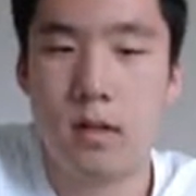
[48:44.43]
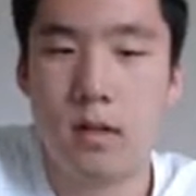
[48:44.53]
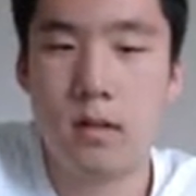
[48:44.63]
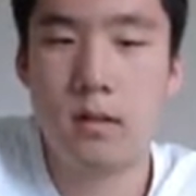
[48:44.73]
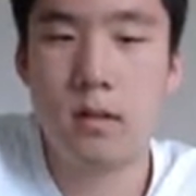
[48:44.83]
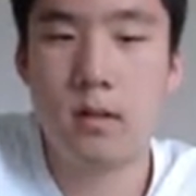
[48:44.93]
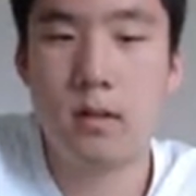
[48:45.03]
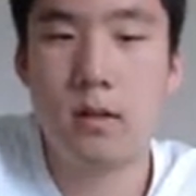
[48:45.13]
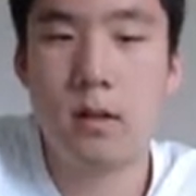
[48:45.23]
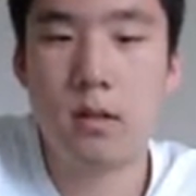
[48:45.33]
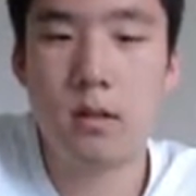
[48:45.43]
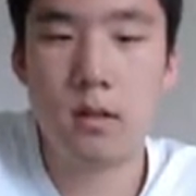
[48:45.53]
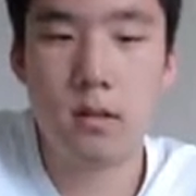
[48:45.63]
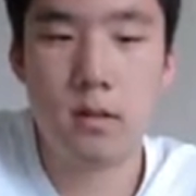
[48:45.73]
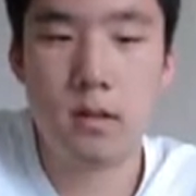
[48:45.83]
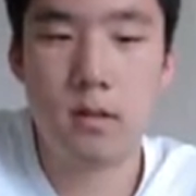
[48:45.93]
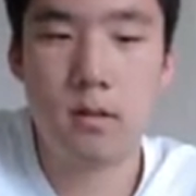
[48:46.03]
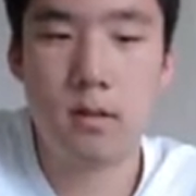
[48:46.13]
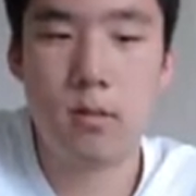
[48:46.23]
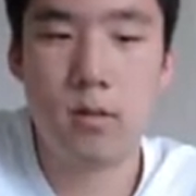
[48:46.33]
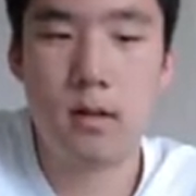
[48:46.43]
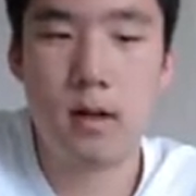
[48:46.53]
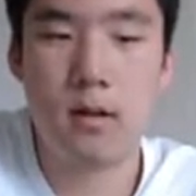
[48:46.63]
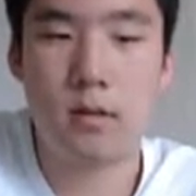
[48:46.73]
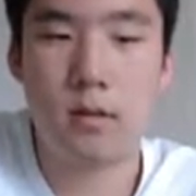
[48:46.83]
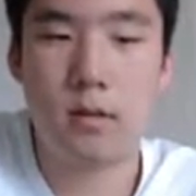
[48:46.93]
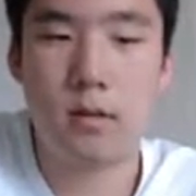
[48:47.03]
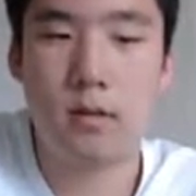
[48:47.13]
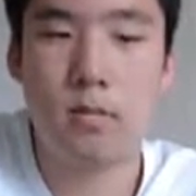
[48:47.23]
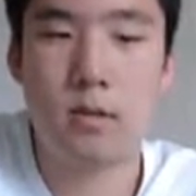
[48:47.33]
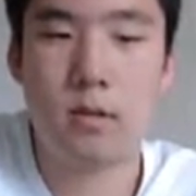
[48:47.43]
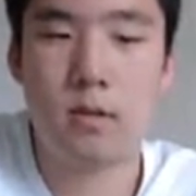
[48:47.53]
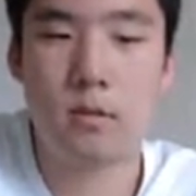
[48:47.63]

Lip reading: This is a little harder than it looks and can be done without any loops.